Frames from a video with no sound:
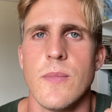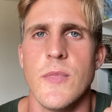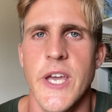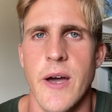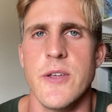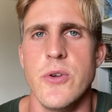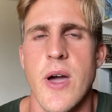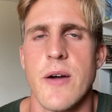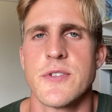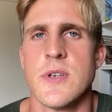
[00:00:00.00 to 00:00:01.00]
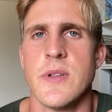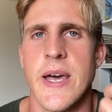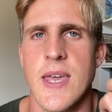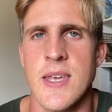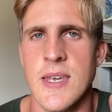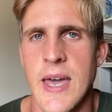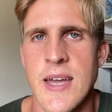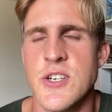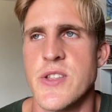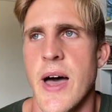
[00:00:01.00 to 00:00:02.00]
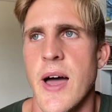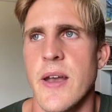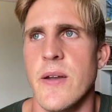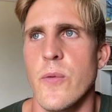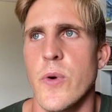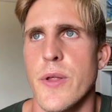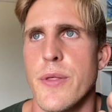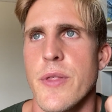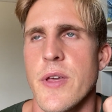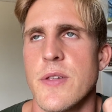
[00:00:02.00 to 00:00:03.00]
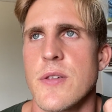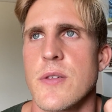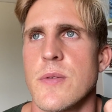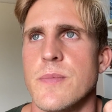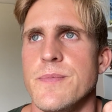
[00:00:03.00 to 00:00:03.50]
Yeah, you have to like engage that with this